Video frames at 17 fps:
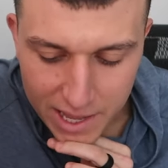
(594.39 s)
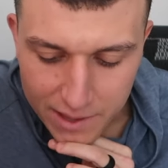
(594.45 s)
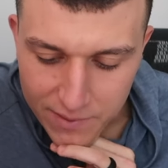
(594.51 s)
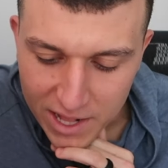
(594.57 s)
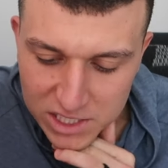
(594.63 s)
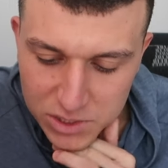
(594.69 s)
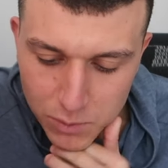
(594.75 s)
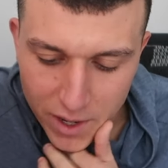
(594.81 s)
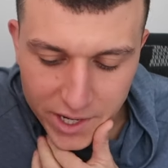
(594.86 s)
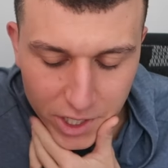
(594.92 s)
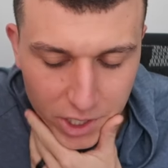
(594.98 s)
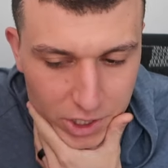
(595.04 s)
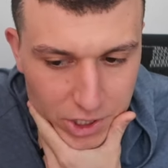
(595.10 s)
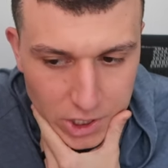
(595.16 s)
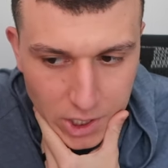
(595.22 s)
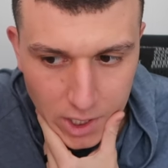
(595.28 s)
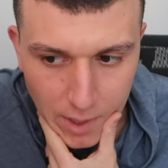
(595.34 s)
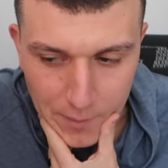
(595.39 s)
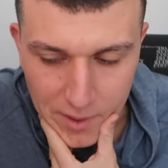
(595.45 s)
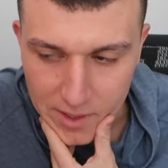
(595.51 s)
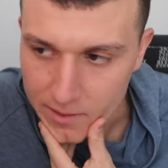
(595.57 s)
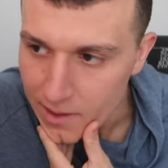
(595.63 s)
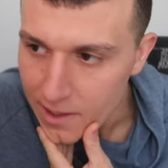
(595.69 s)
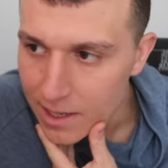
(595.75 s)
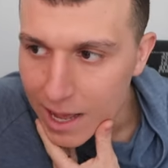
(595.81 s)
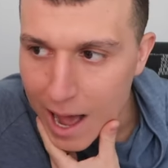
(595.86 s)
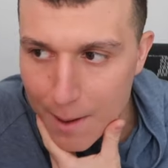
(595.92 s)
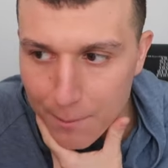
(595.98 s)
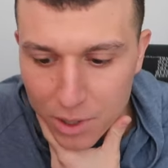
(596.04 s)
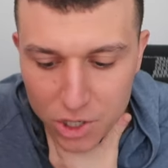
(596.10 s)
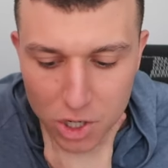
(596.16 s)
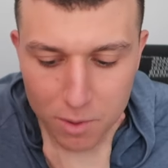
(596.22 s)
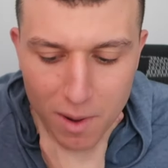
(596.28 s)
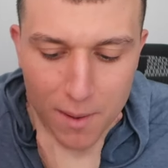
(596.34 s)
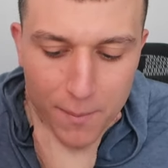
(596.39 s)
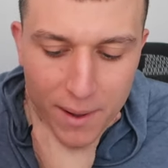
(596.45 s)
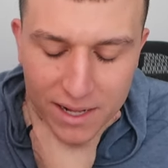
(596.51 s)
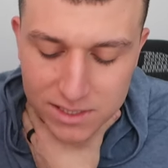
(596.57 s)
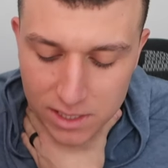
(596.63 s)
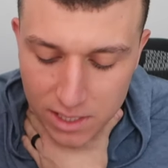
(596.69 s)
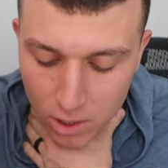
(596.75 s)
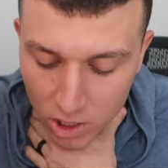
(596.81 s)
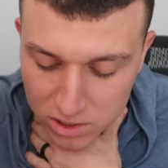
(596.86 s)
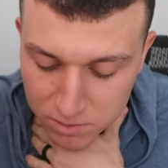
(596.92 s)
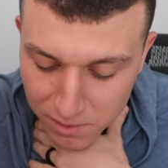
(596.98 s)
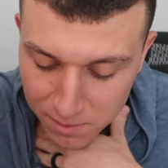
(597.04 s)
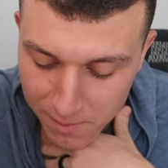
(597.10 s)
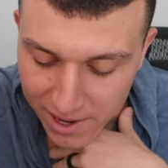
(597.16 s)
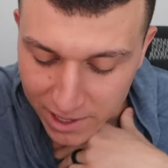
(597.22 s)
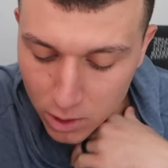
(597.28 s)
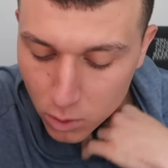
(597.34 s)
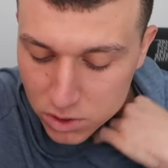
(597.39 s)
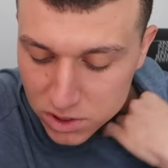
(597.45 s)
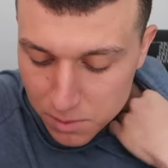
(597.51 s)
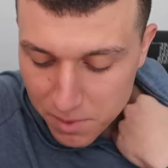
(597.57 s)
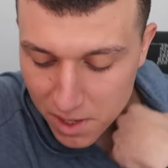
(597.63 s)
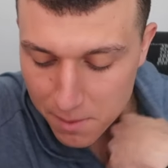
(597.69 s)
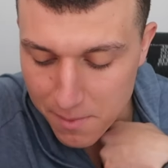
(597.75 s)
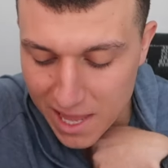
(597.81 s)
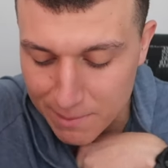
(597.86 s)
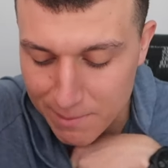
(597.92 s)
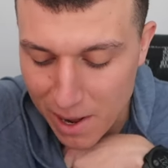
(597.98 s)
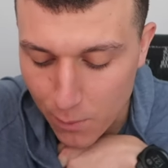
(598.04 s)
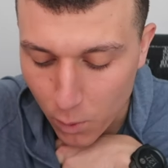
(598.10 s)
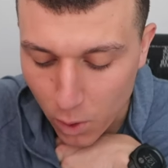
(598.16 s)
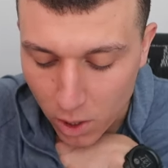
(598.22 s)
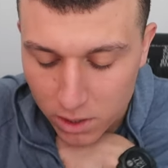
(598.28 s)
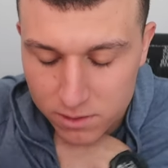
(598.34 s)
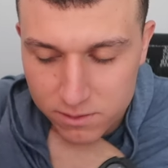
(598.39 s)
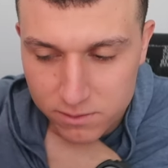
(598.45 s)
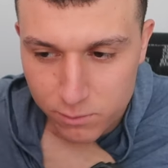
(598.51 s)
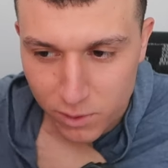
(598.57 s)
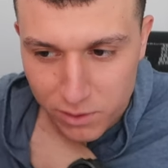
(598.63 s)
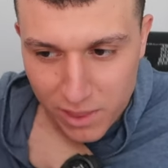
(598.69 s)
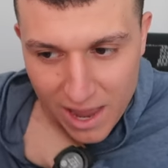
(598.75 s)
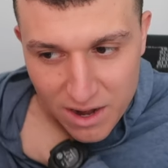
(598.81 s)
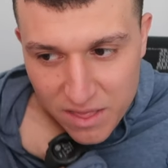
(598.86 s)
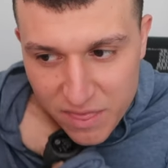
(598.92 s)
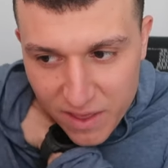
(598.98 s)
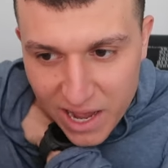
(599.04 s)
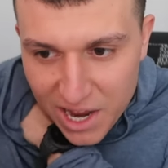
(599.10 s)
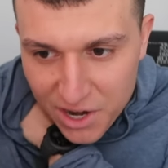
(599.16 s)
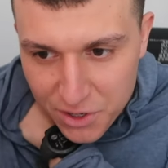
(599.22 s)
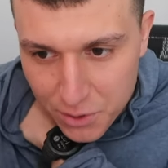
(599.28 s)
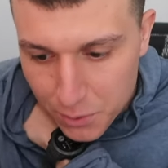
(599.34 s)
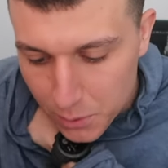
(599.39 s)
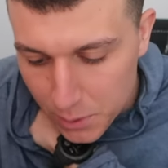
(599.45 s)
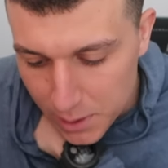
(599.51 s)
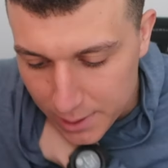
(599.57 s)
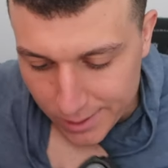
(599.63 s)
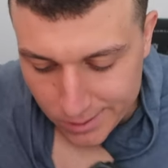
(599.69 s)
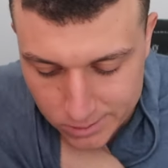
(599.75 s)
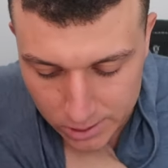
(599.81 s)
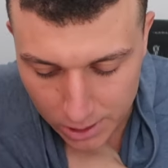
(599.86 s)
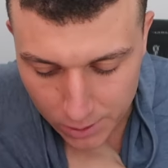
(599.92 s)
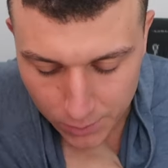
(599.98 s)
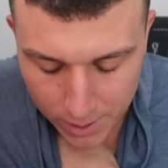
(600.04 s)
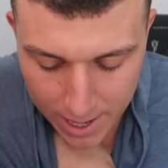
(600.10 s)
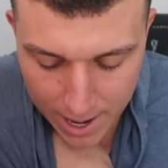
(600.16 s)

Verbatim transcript: that. And that's why you're, I mean, I'm going to do my best. And ultimately, my goal is to be a man of my word with anything I do. So